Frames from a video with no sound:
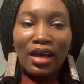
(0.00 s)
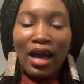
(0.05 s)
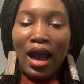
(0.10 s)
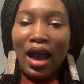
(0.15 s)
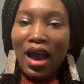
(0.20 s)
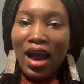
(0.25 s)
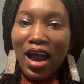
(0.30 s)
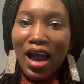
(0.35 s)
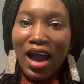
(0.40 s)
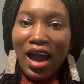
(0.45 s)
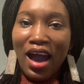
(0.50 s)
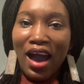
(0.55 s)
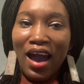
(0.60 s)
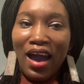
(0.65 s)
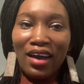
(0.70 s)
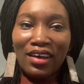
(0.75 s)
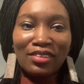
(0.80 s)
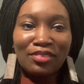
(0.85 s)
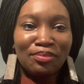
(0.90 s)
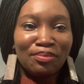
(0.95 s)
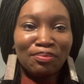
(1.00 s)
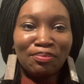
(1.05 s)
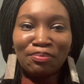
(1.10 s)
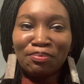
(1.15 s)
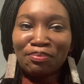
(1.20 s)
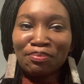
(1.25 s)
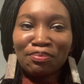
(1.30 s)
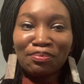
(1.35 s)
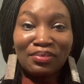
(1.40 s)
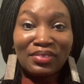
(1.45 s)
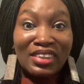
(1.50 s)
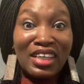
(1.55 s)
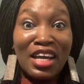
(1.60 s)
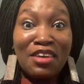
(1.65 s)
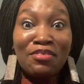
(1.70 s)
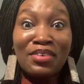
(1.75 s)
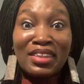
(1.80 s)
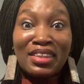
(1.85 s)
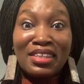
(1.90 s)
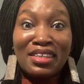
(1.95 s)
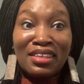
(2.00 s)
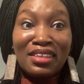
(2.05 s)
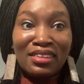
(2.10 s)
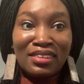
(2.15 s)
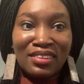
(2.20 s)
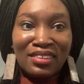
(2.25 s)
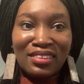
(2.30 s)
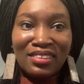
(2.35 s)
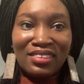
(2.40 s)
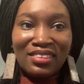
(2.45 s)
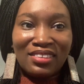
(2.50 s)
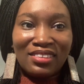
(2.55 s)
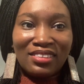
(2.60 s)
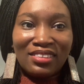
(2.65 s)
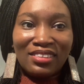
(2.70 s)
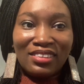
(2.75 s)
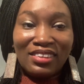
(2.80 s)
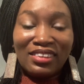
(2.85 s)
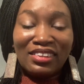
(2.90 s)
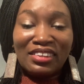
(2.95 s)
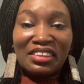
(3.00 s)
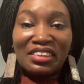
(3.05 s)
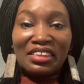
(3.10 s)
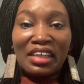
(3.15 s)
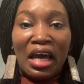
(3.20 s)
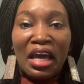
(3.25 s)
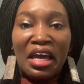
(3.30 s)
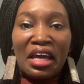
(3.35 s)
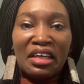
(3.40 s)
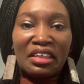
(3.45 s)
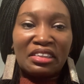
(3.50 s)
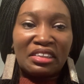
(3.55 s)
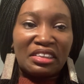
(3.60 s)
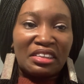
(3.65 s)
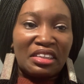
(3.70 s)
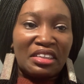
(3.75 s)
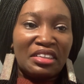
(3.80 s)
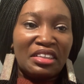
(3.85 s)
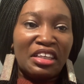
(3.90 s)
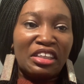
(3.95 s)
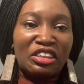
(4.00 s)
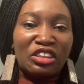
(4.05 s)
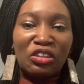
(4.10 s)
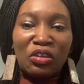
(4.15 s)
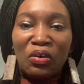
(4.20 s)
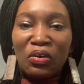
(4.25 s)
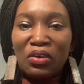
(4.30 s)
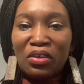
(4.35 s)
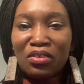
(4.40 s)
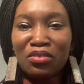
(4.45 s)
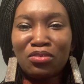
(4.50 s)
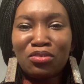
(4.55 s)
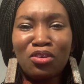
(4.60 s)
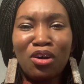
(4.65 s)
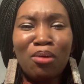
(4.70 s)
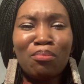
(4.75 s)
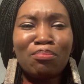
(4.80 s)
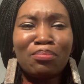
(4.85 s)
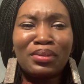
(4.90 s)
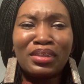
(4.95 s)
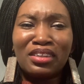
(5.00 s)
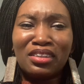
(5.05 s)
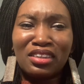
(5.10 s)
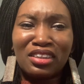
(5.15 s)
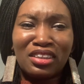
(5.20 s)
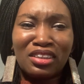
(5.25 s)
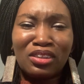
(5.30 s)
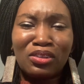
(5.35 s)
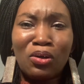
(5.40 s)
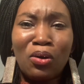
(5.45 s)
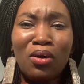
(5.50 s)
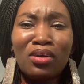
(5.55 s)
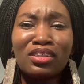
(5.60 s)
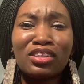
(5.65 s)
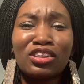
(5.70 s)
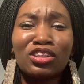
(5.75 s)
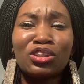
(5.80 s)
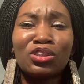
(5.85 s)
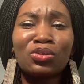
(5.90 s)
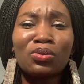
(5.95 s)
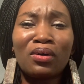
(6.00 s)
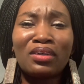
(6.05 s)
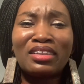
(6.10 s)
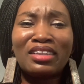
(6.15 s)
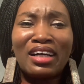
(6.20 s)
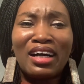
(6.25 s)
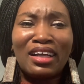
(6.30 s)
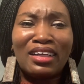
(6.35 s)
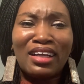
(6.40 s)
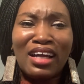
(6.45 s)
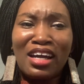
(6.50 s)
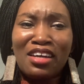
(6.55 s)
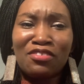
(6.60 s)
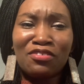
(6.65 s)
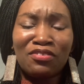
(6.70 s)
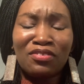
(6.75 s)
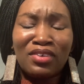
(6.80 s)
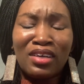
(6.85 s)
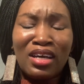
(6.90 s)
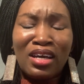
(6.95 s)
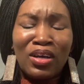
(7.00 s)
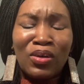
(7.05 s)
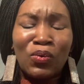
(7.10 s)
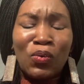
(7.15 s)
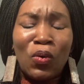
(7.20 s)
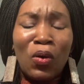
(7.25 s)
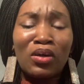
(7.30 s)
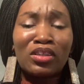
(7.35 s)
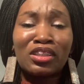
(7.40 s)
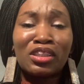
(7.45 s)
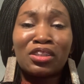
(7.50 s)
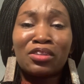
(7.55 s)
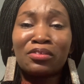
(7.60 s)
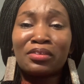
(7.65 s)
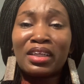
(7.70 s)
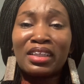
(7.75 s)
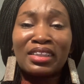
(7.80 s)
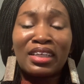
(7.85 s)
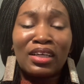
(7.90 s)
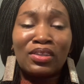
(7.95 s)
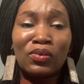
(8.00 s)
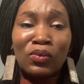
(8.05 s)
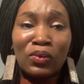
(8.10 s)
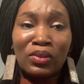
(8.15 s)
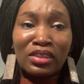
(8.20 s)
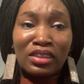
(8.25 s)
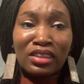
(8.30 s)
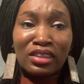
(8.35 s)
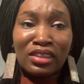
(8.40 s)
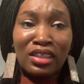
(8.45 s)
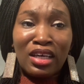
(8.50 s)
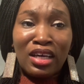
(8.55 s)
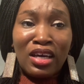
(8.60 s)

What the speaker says: Ah, Everything is science, nature, rubbish. God is surely alive. God created us.